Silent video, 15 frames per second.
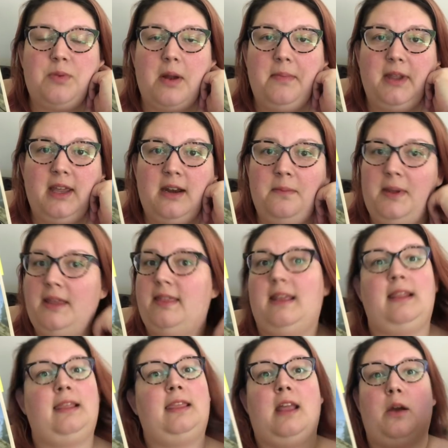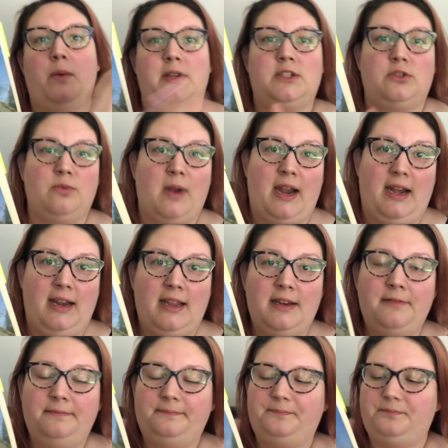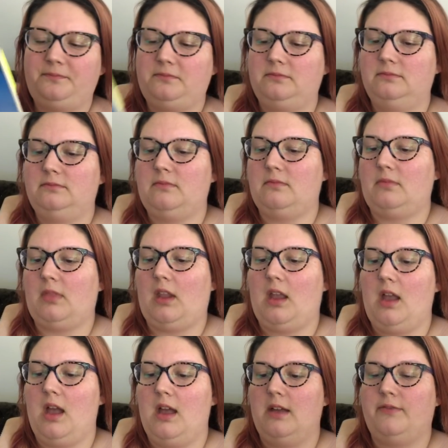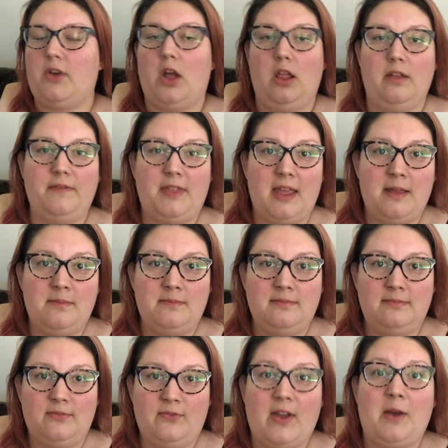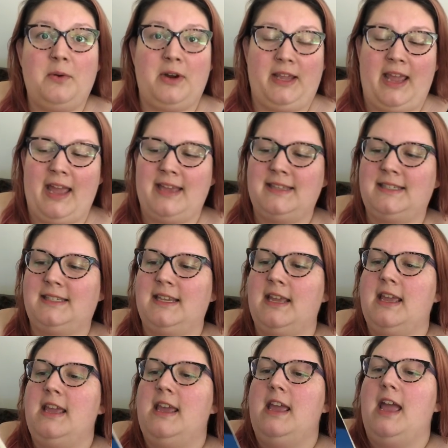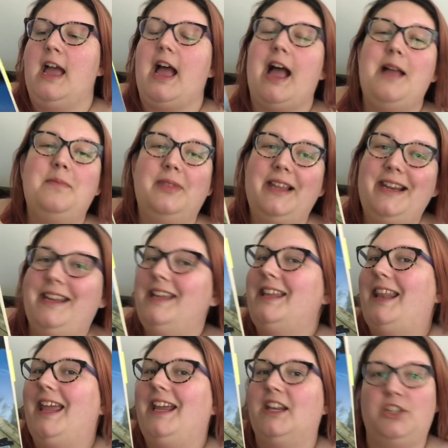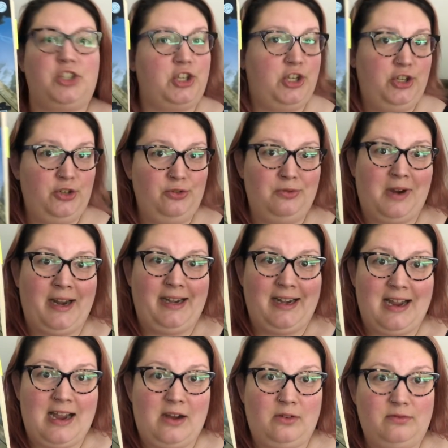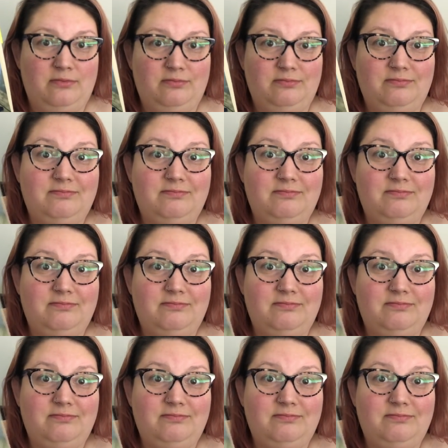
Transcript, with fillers: is probably going to be the lowest rated of all of them, if I were to guess. I'm leaning it like a two right now.